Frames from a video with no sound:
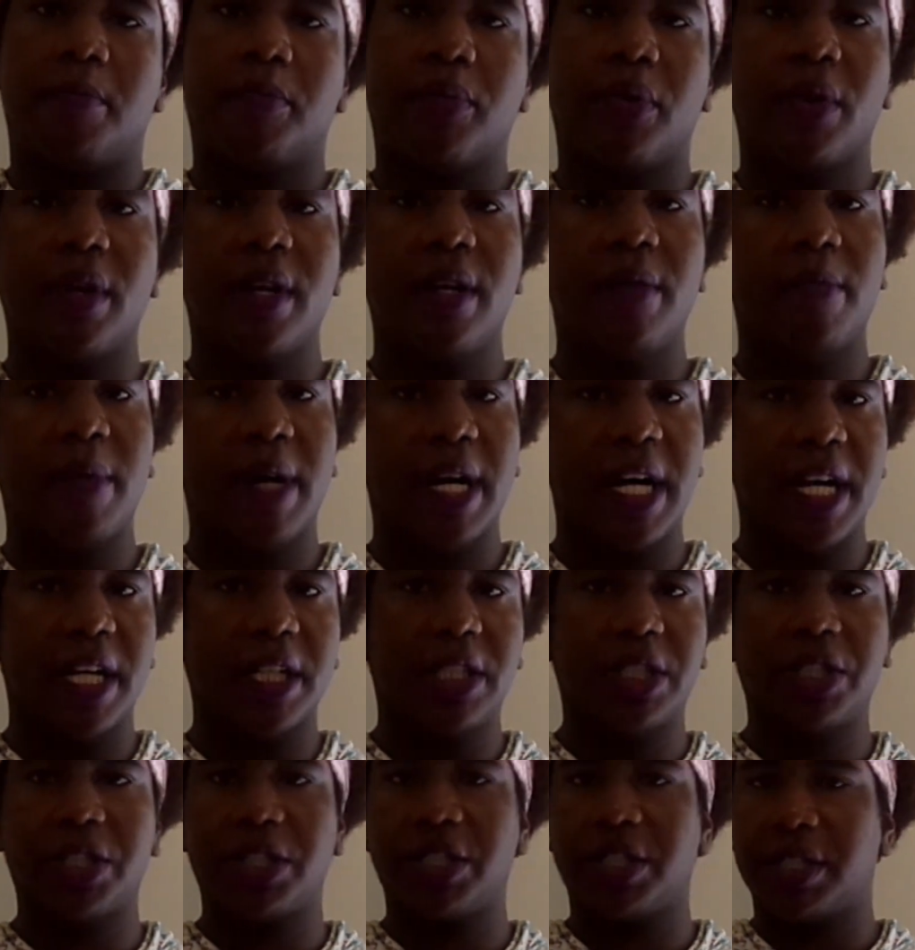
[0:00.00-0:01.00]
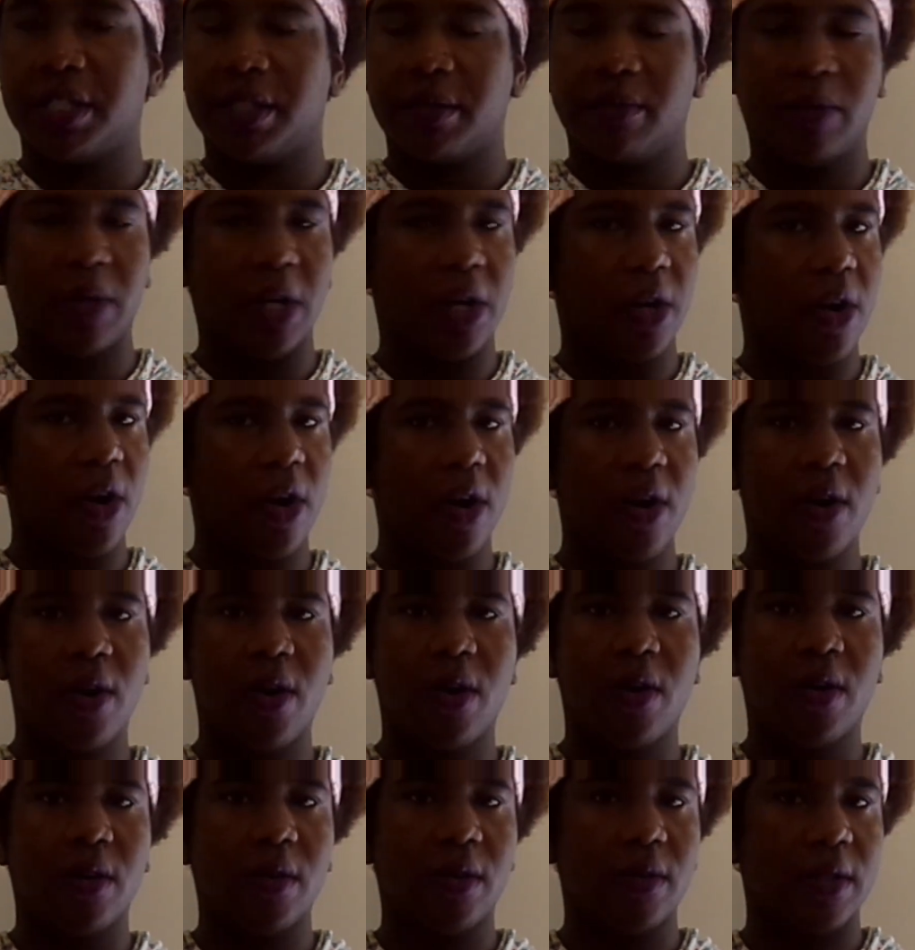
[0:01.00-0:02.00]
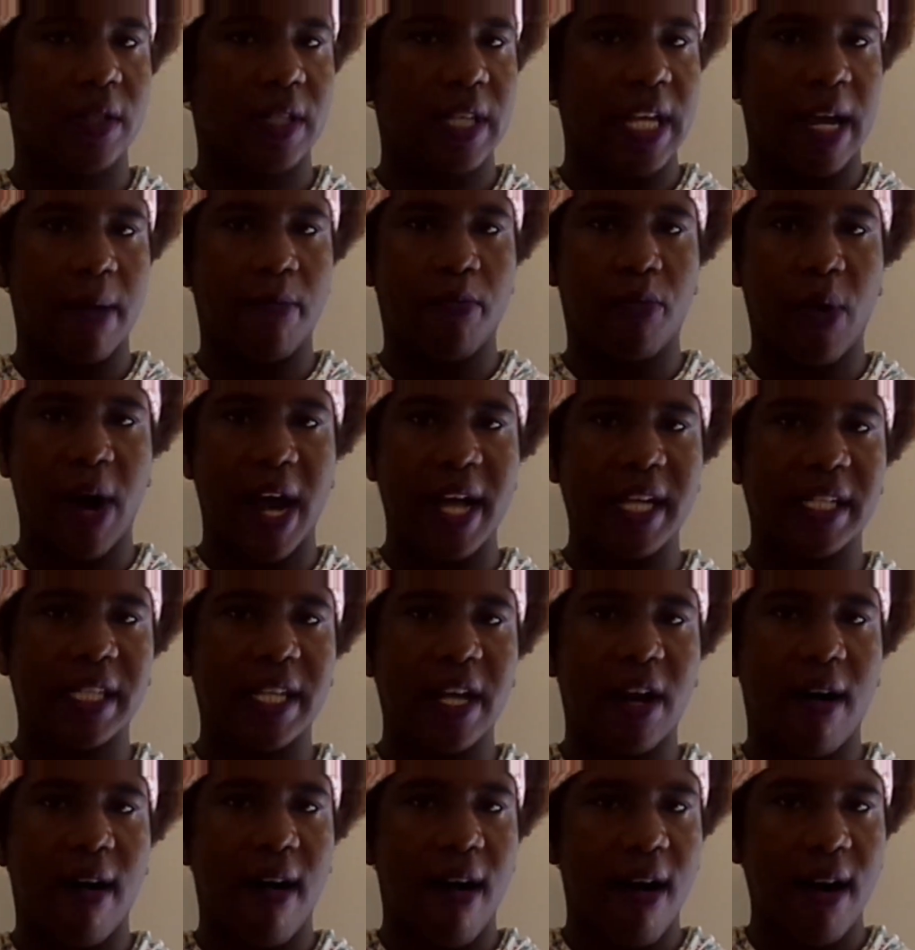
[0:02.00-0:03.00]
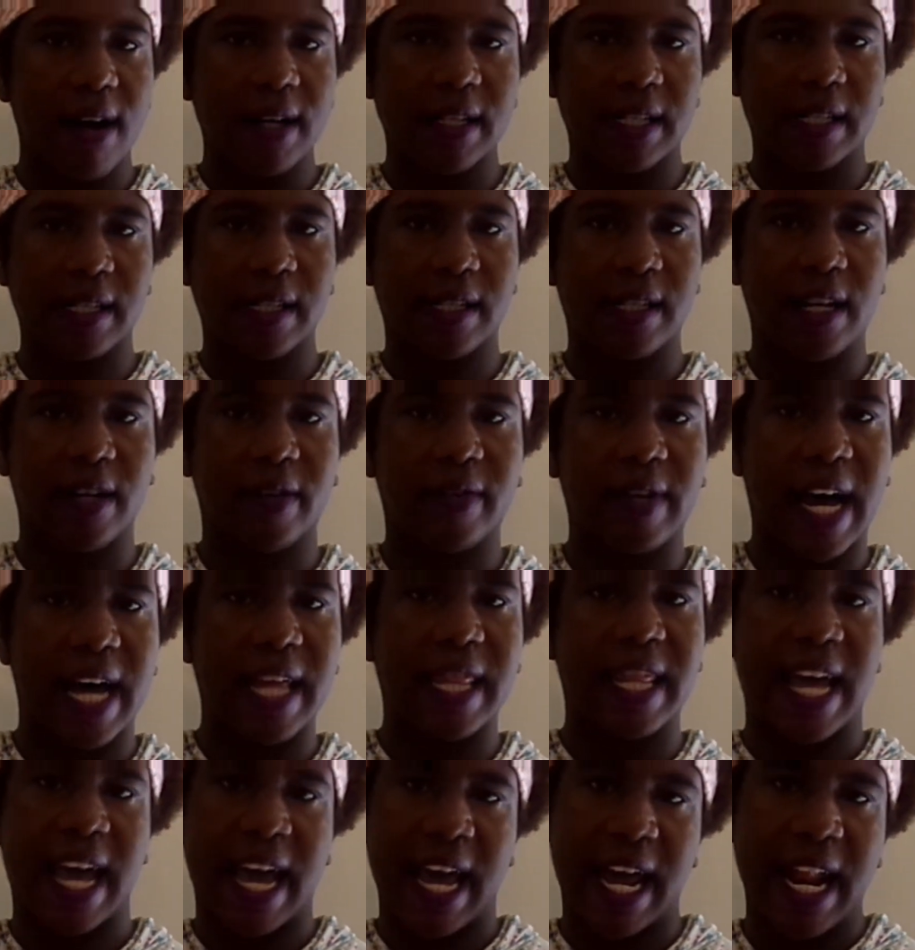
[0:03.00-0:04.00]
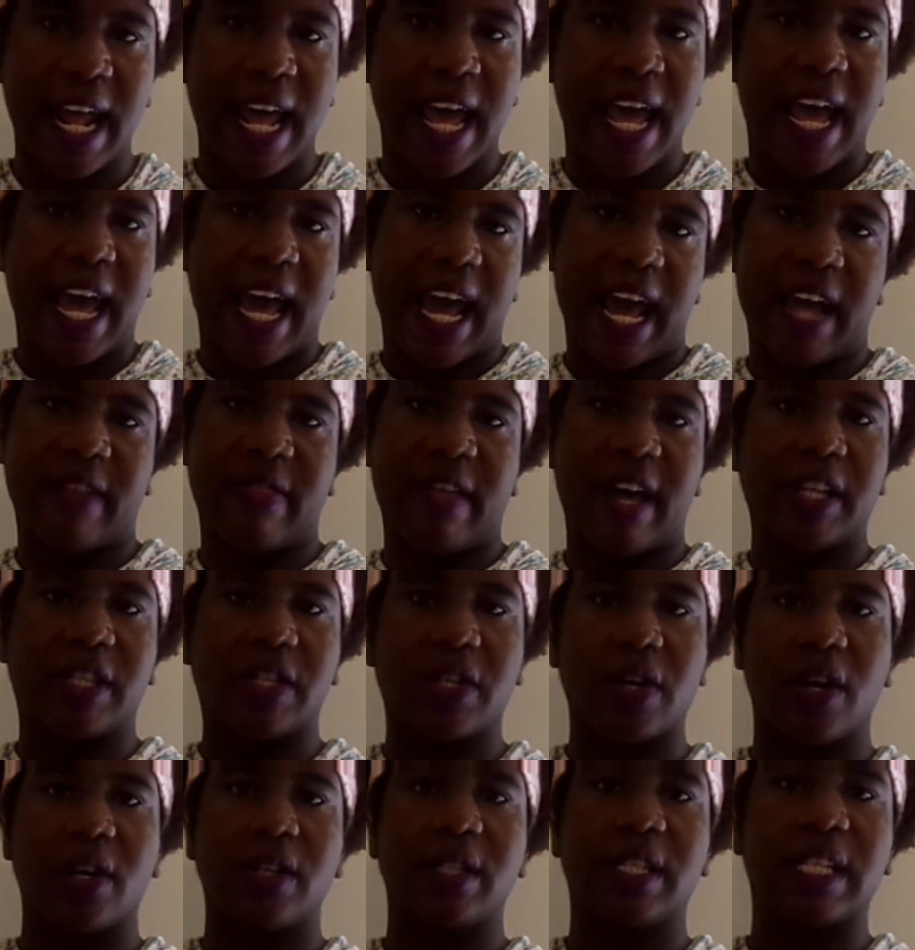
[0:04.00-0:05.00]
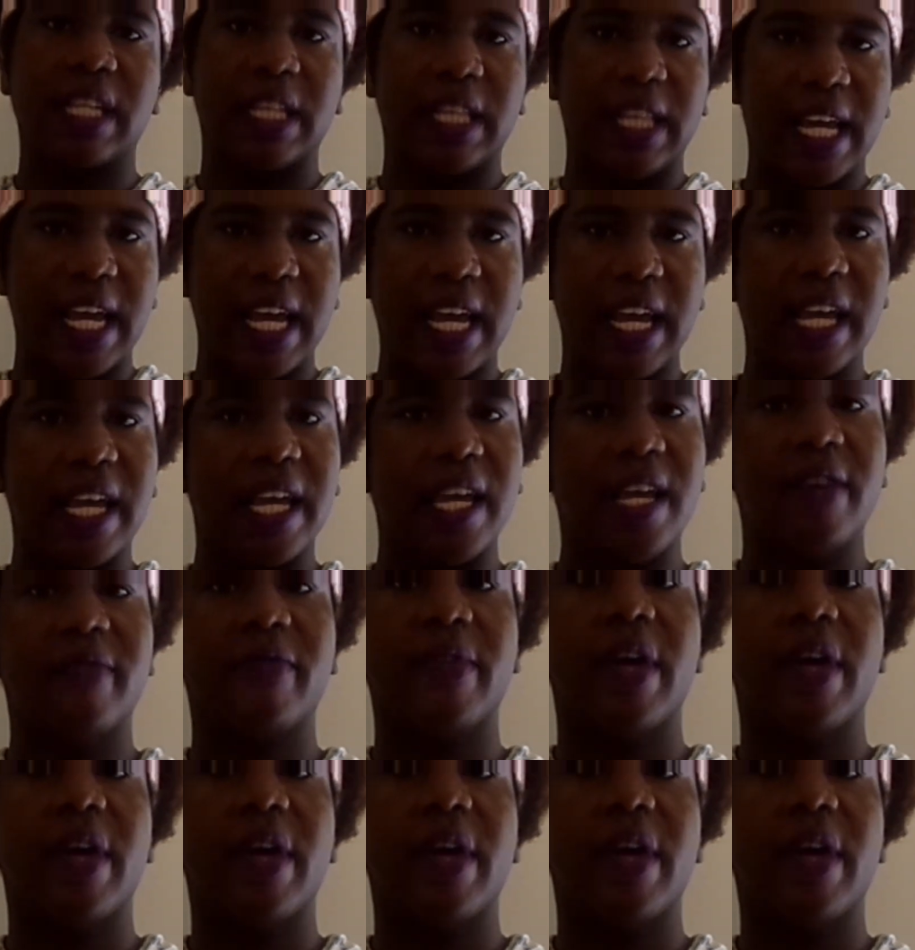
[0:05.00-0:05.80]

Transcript: pretty much the girls, it breaks their hearts and stuff like that. And they turn to leave.